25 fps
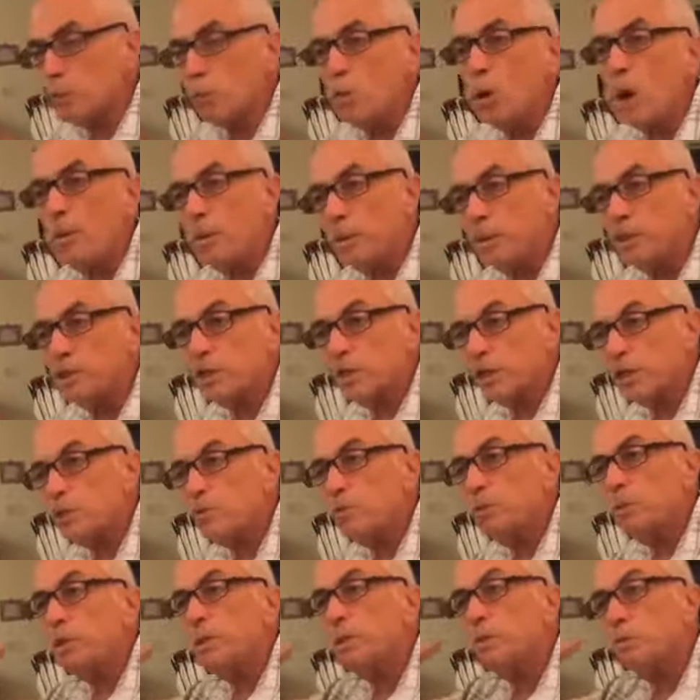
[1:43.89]
to wobble and he's got to
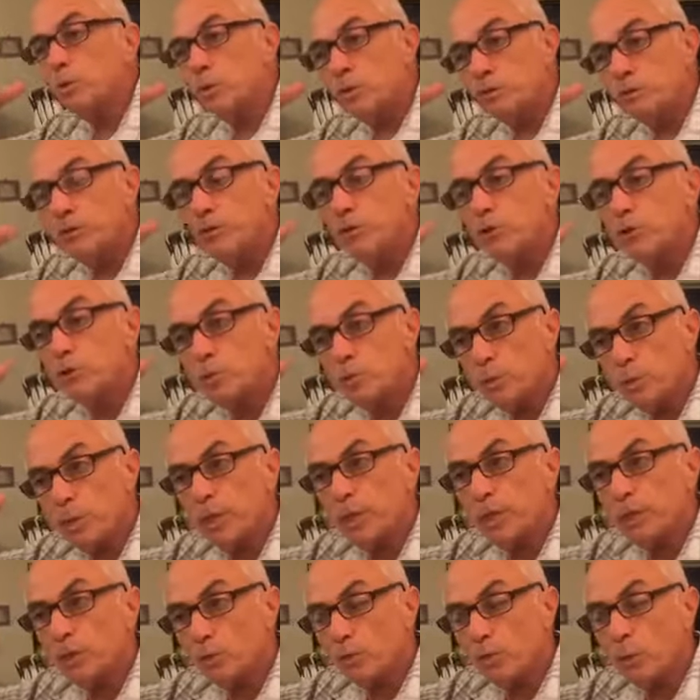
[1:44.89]
spin them. When they're
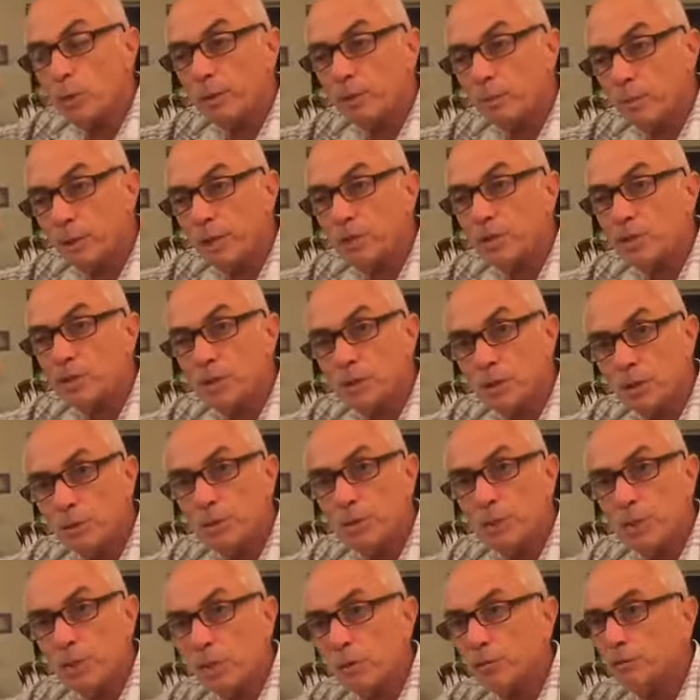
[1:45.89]
spinning at the right place, they're going to
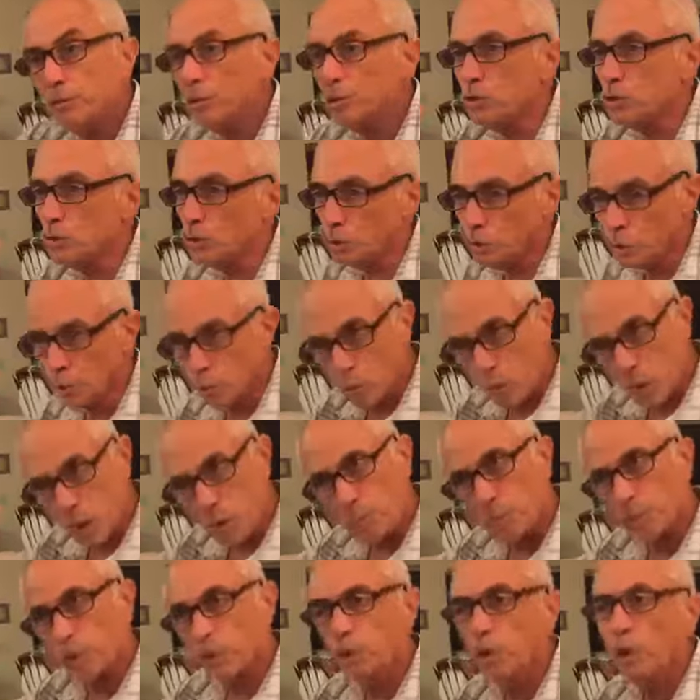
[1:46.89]
be here. If they start to
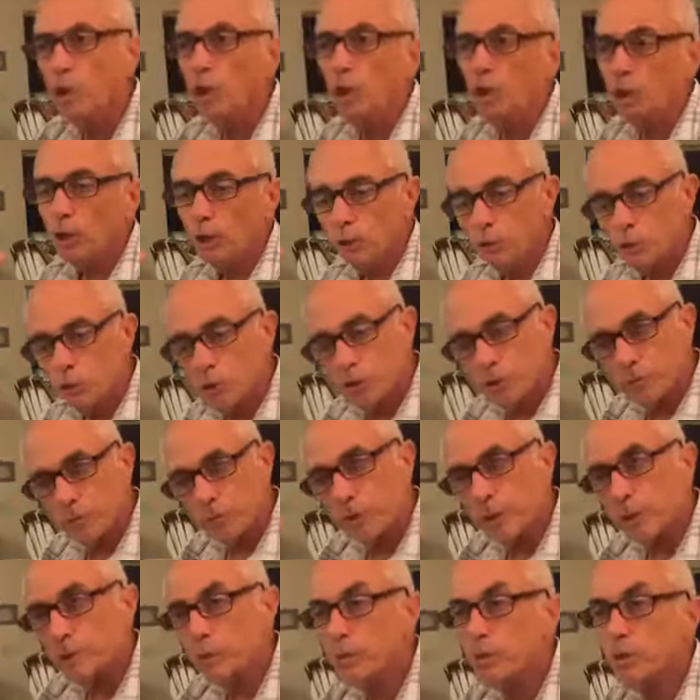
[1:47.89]
wobble and lose their
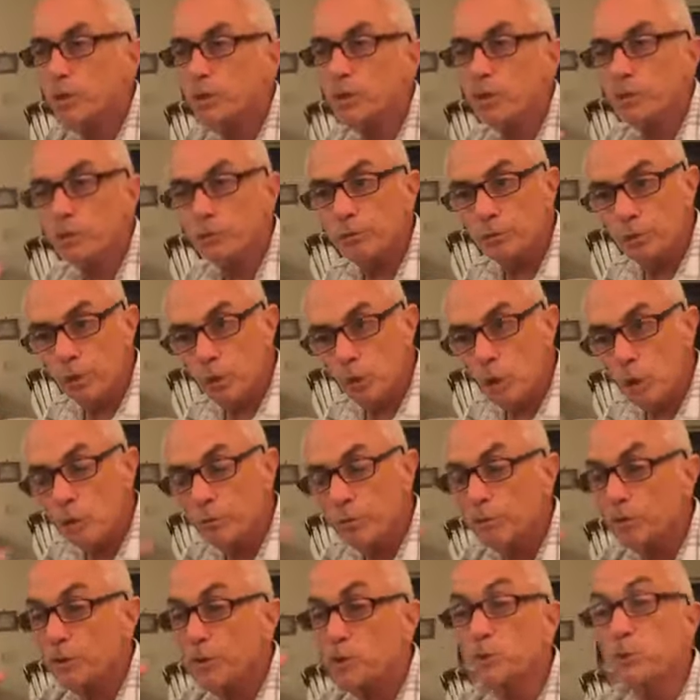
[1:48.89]
frequency, they're going to fall
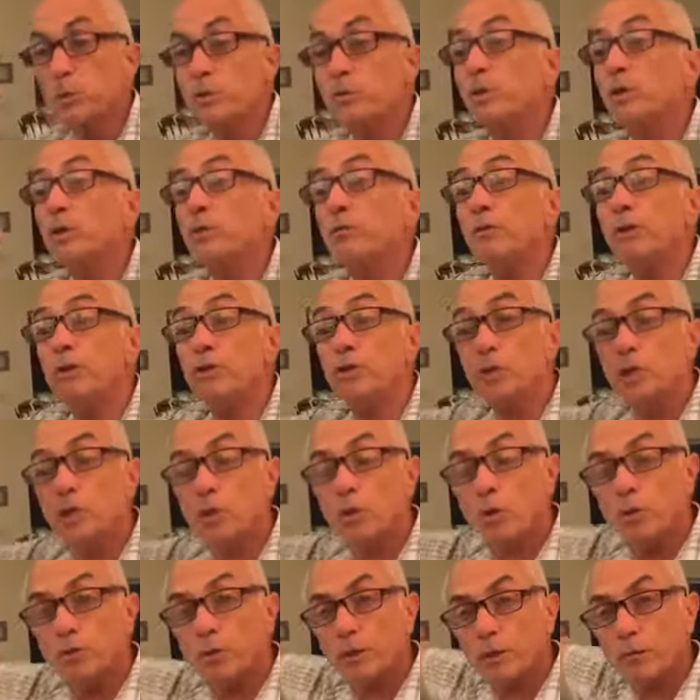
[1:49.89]
off. If they spin really fast, they're going
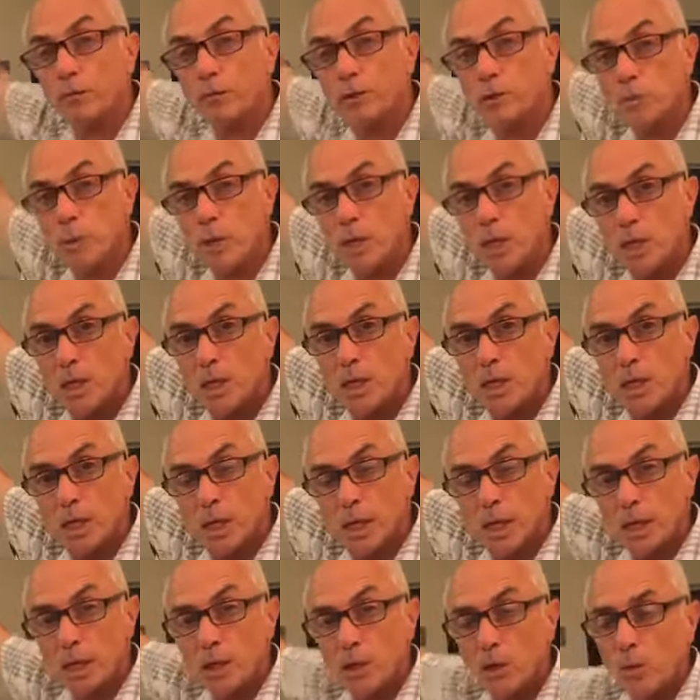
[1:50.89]
to go up like a frisbee
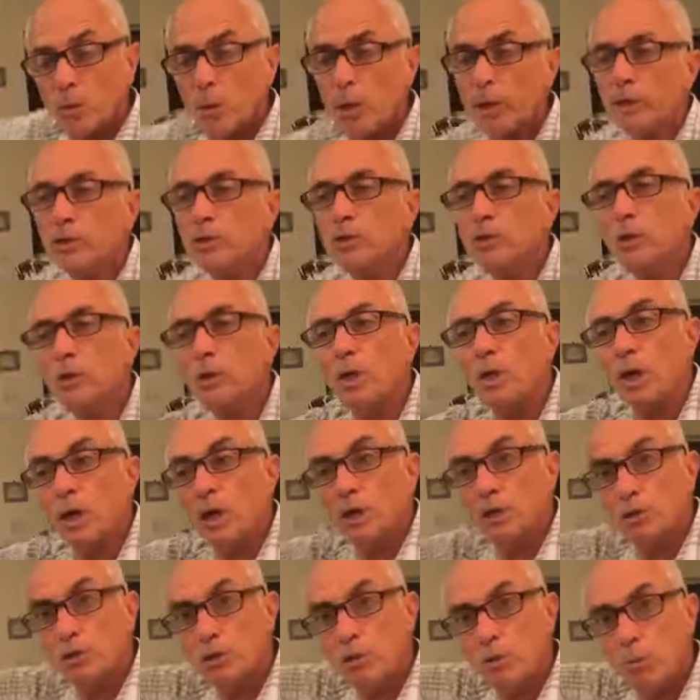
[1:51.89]
and go away. So
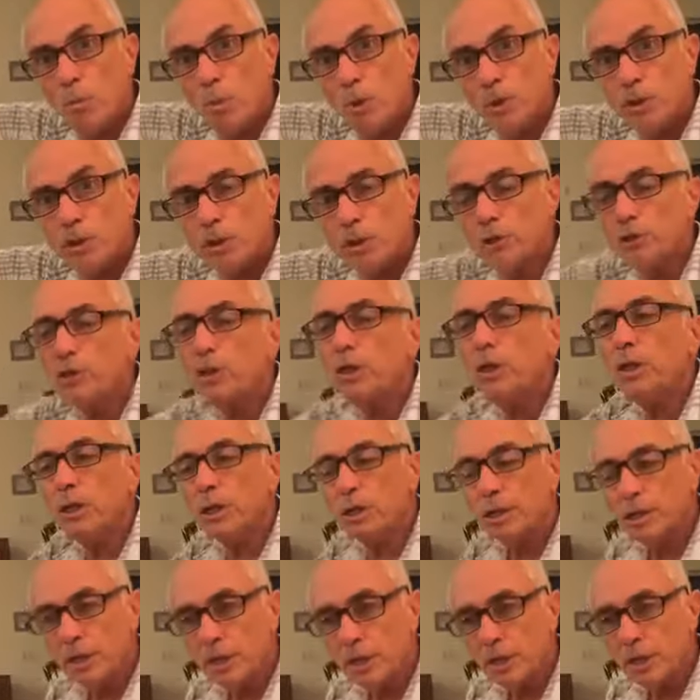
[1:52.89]
too much energy,
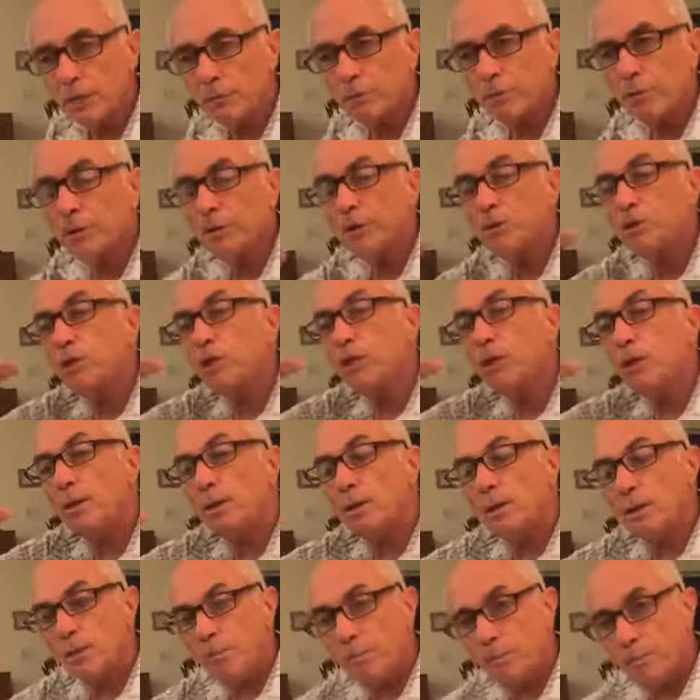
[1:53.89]
not enough energy,
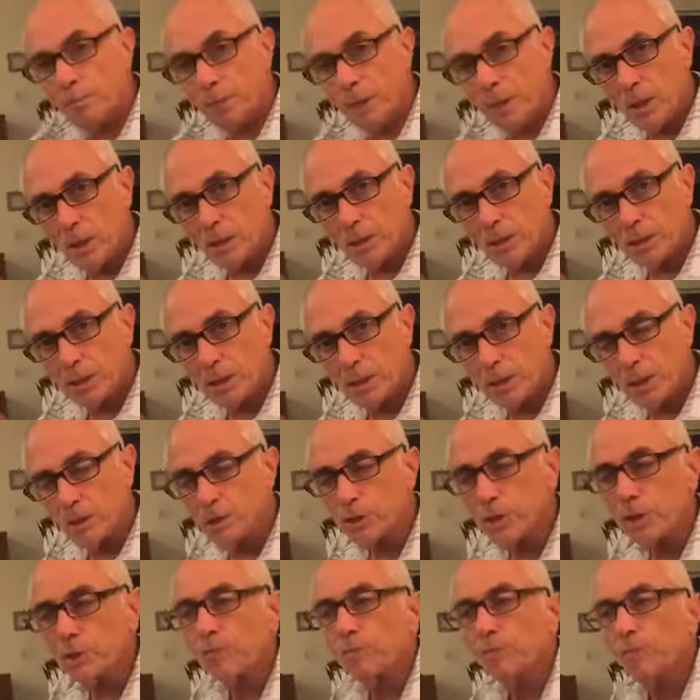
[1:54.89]
balanced
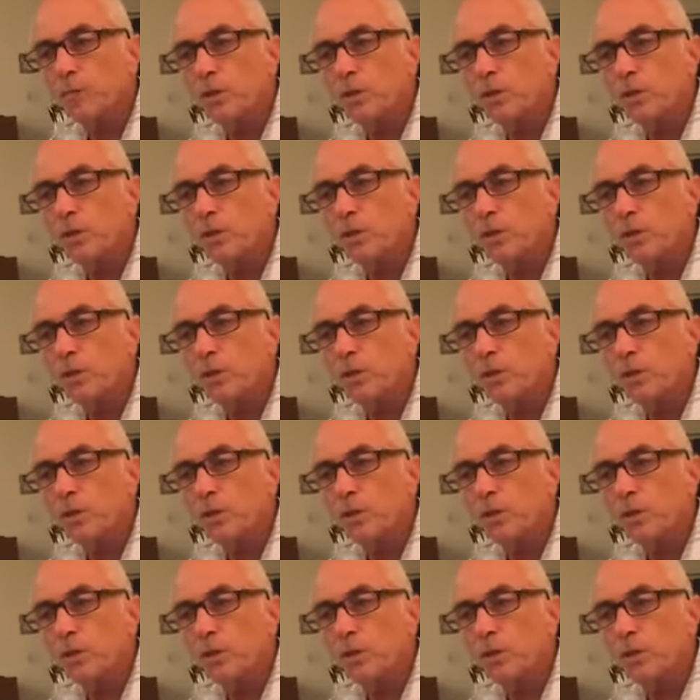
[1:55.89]
energy.